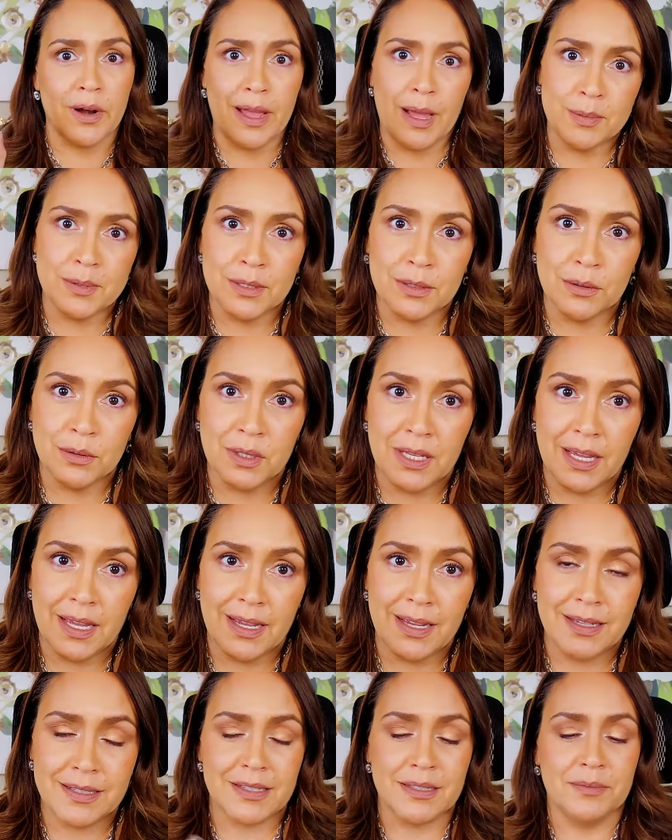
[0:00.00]
absolutely
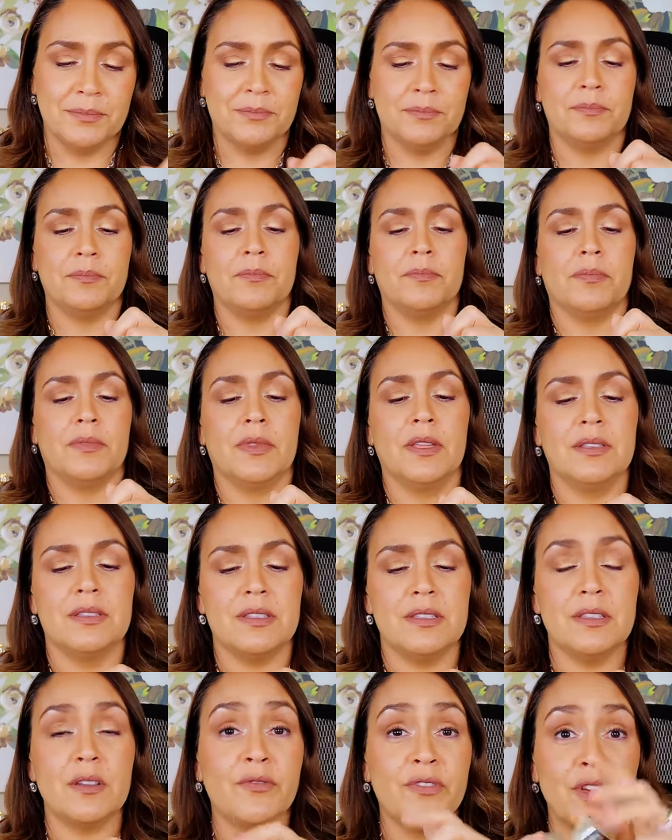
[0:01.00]
hate. This
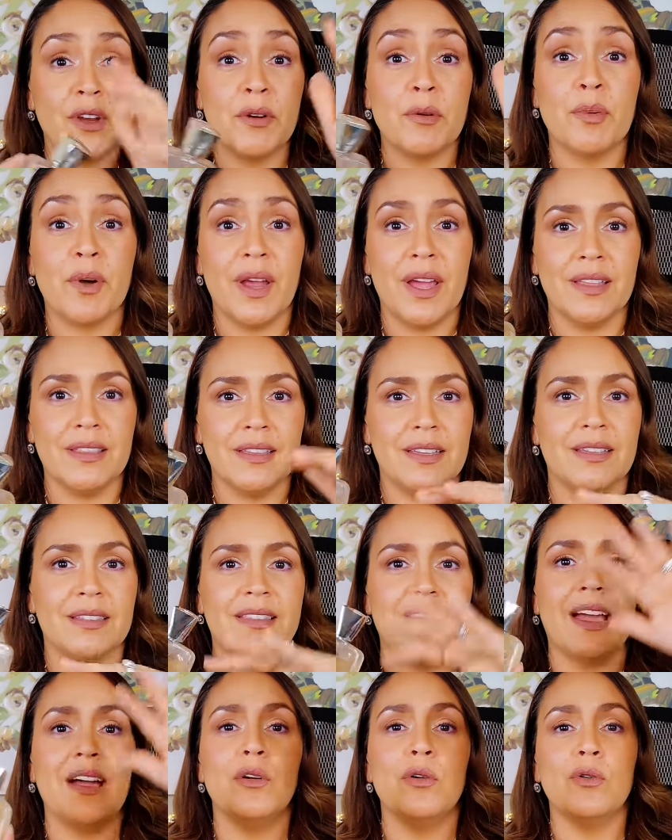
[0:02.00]
is Vera Bradley.
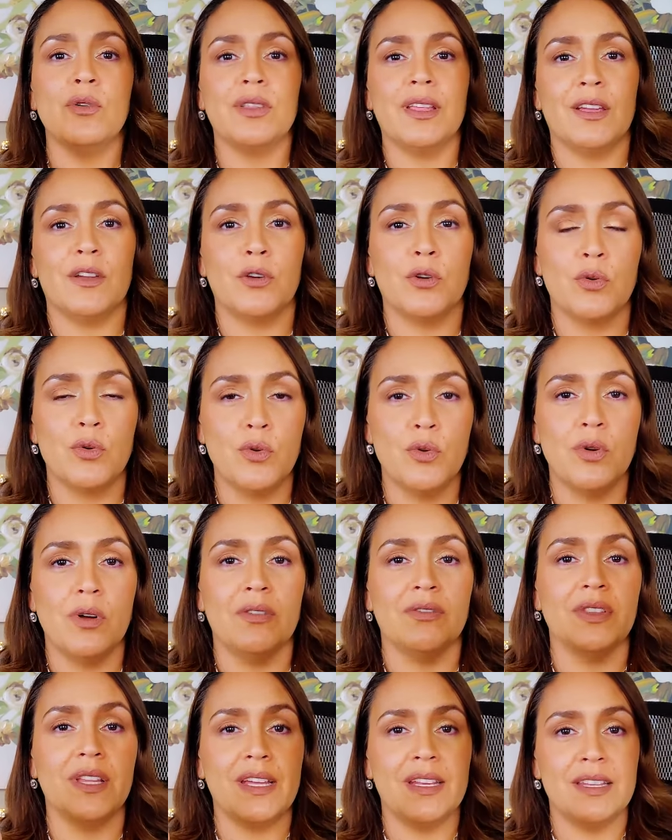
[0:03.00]
That whole like crew
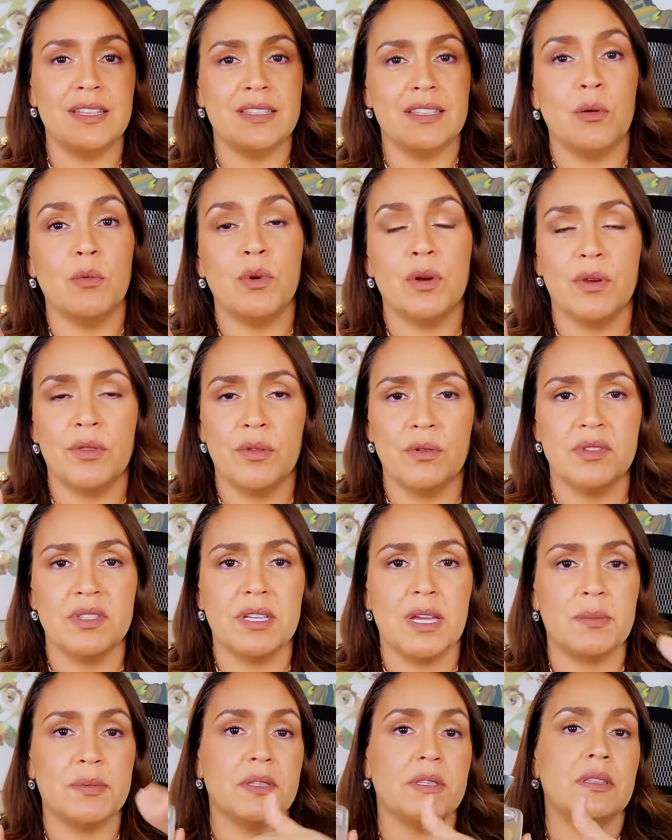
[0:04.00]
of ladies that wear those
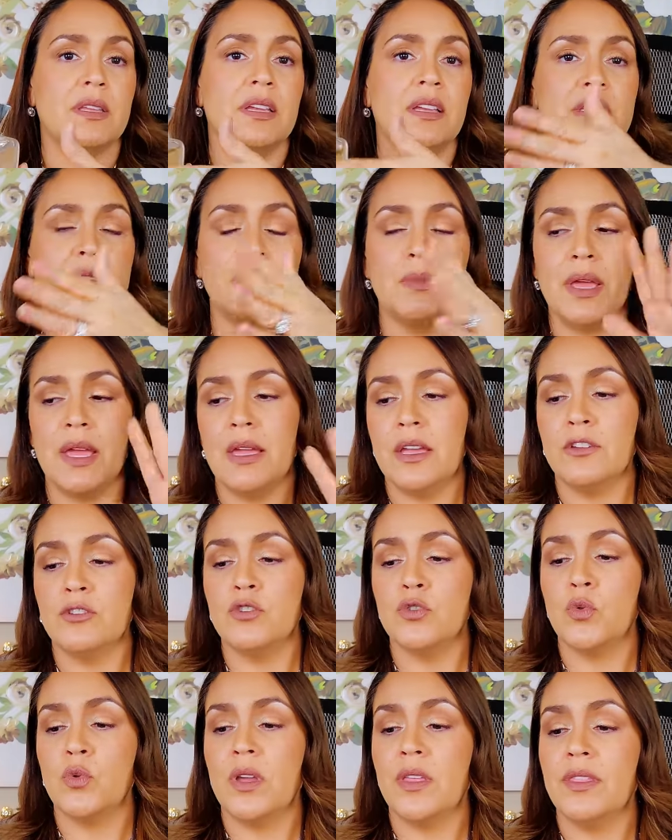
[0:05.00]
types of things may
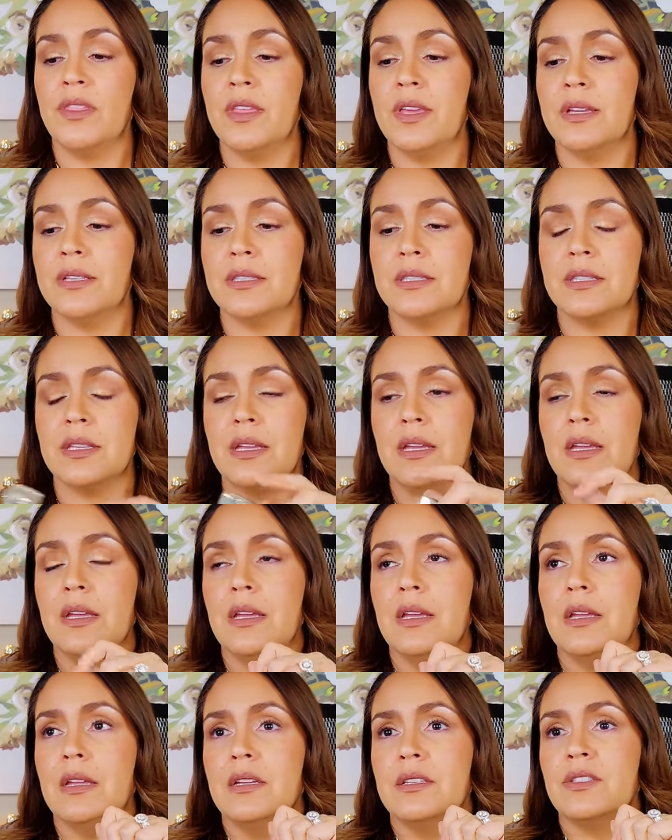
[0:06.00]
enjoy this.
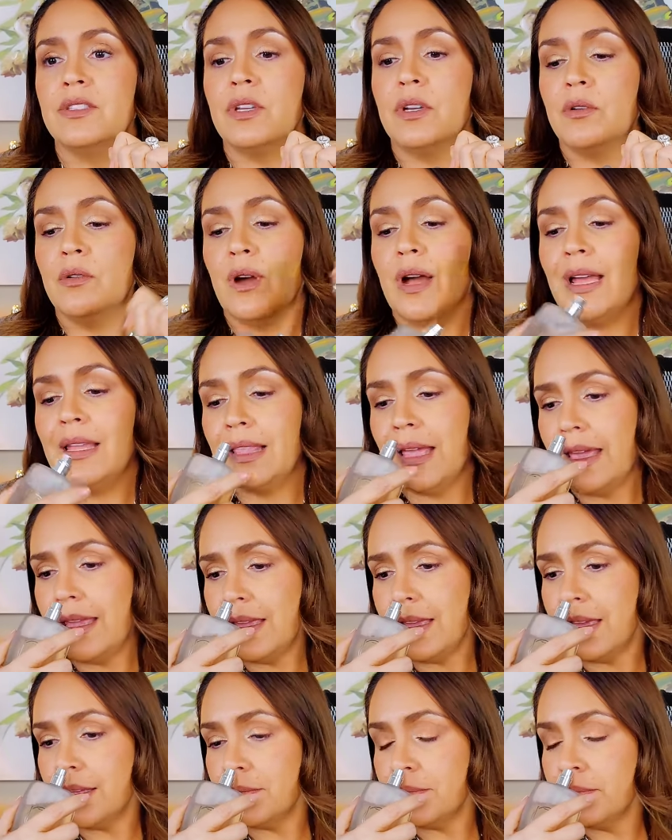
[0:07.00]
So I like
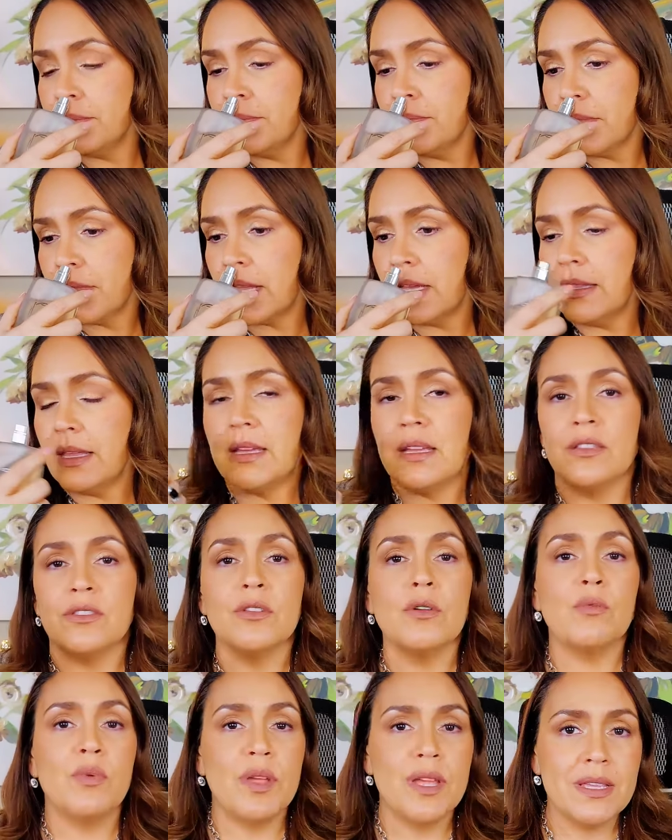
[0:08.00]
it. I like it.
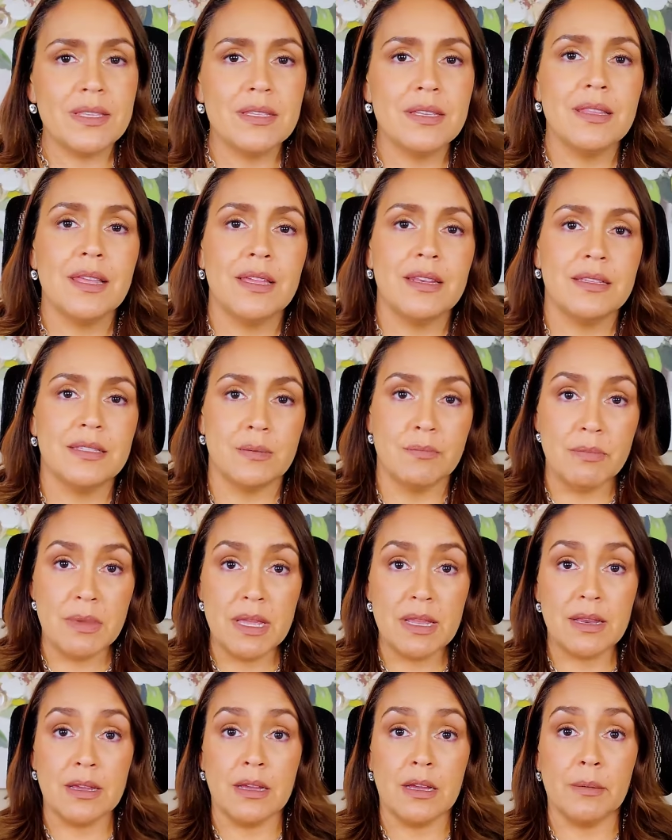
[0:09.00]
The reason that it's
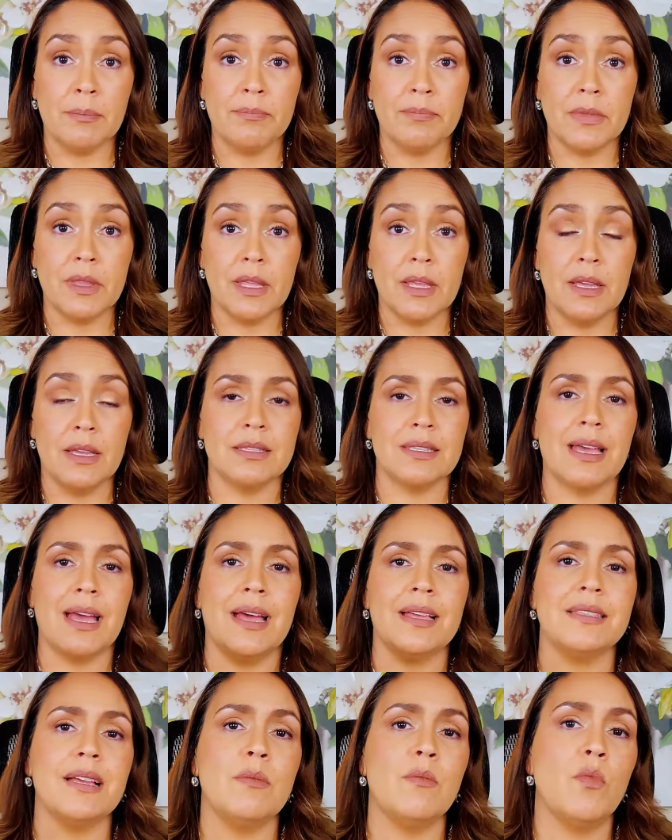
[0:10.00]
medium is
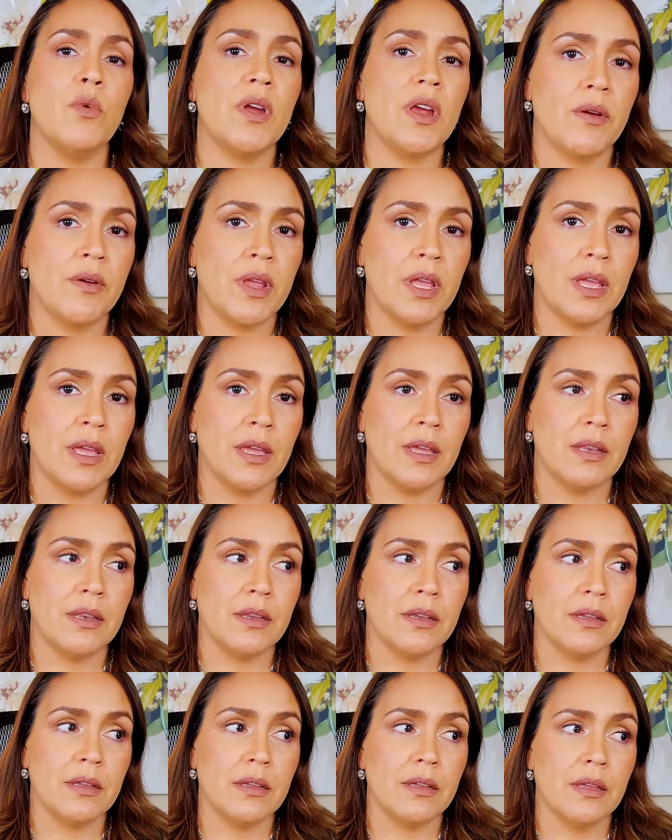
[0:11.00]
as I'm wearing it,
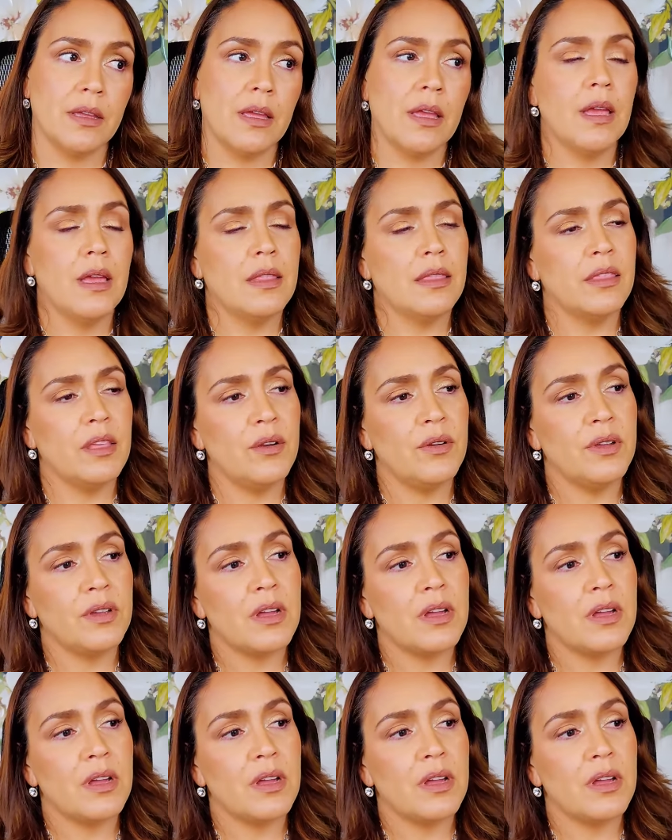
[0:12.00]
there